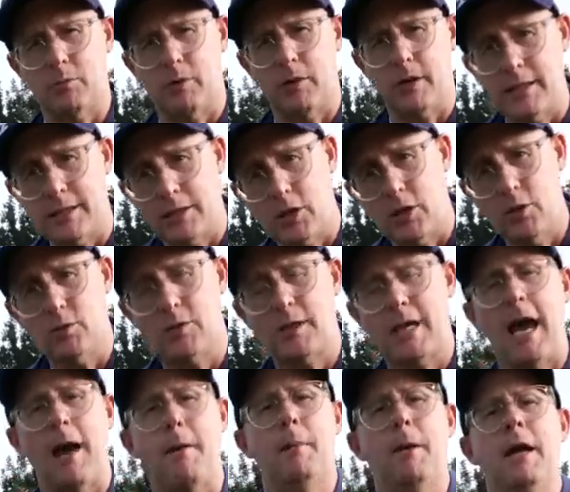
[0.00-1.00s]
well, there's a huge
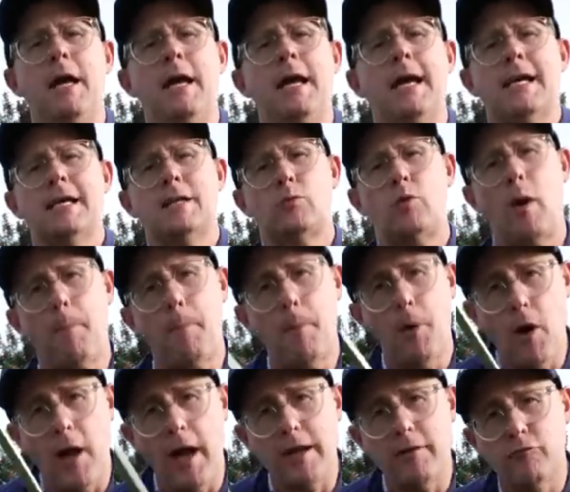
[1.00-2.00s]
gap. So I
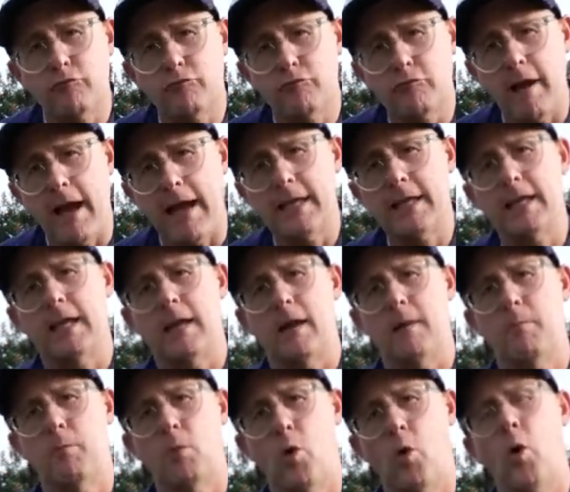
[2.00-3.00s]
put a
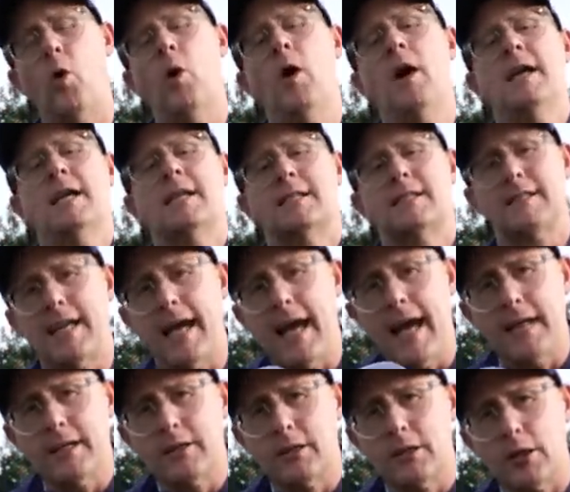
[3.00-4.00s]
regular, more
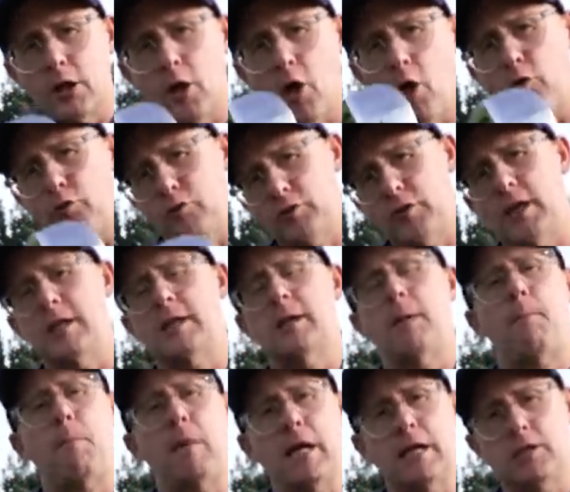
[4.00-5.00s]
standard lofted
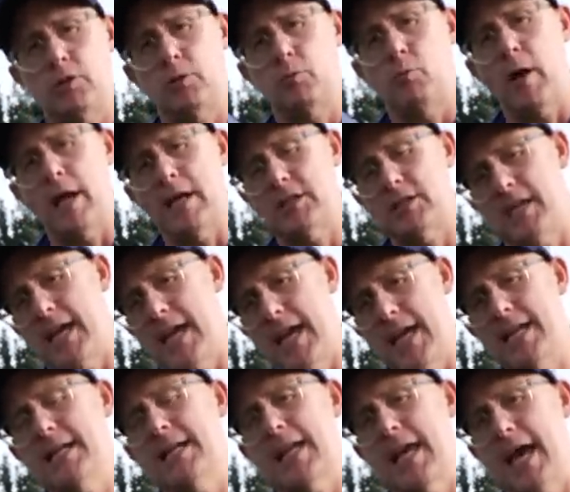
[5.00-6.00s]
pitching wedge
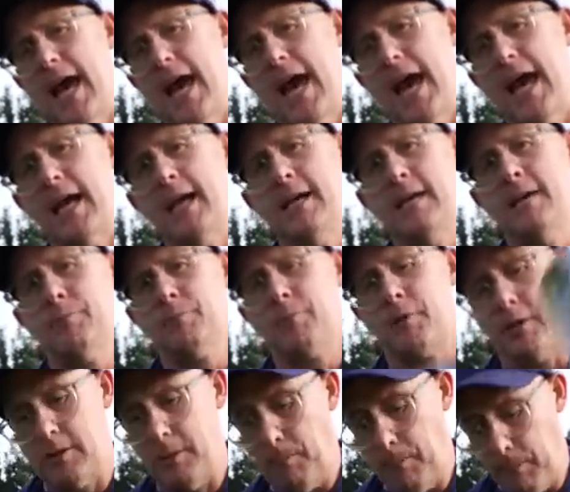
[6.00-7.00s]
in there
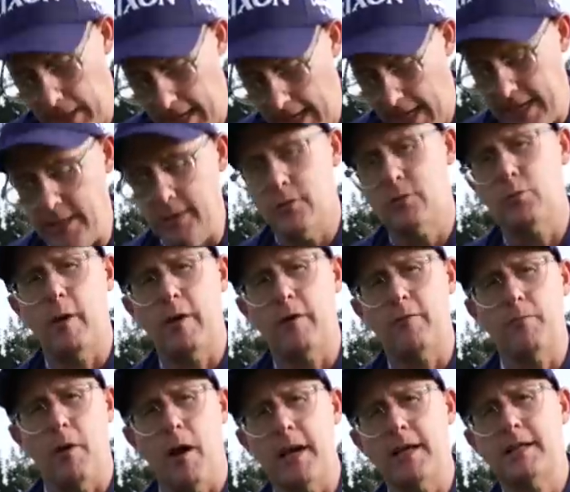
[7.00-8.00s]
to blend
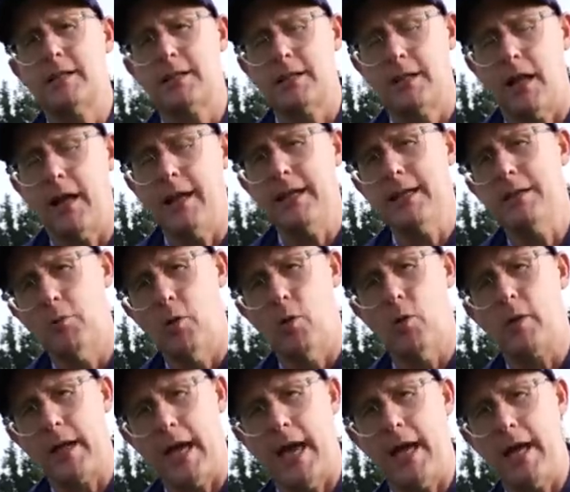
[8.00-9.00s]
with my slightly
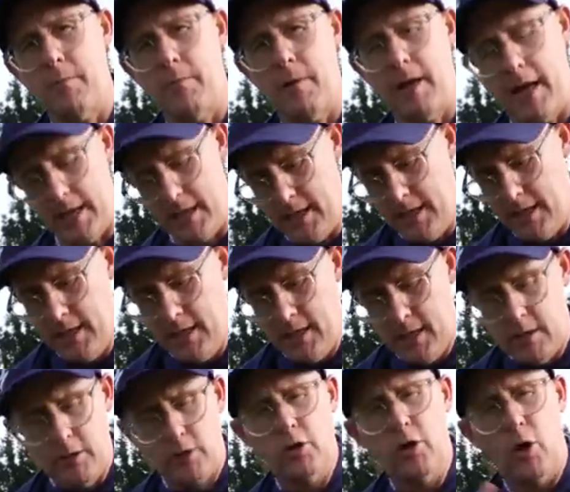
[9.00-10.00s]
more gaming
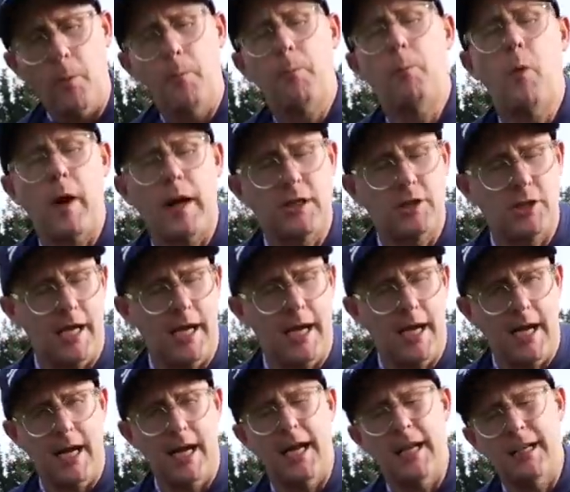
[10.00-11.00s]
lob wedge
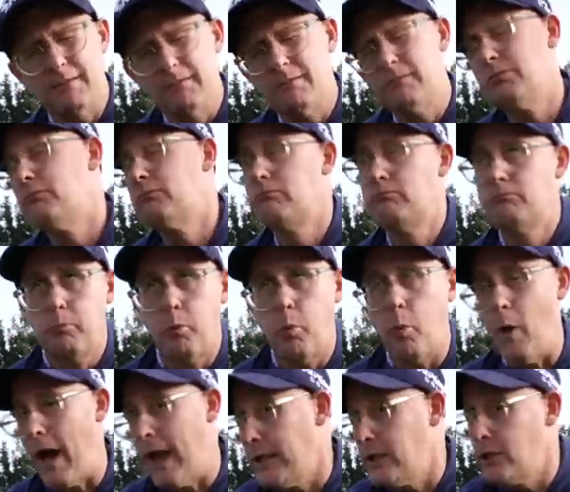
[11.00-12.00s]
and
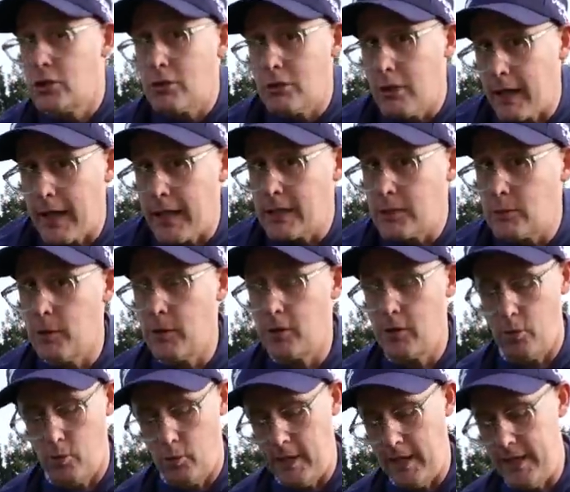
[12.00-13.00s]
wedge, I guess we'll
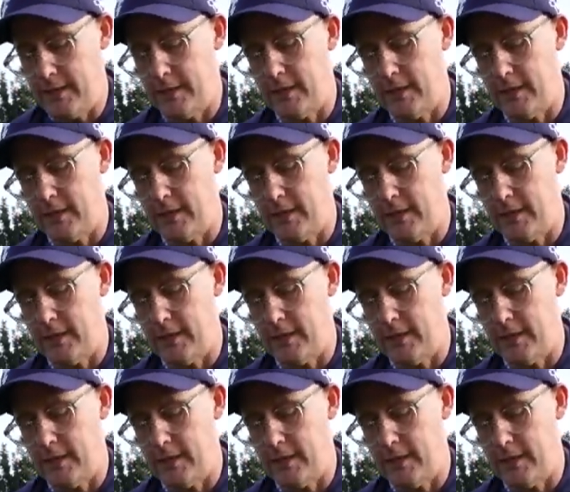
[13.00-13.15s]
call it.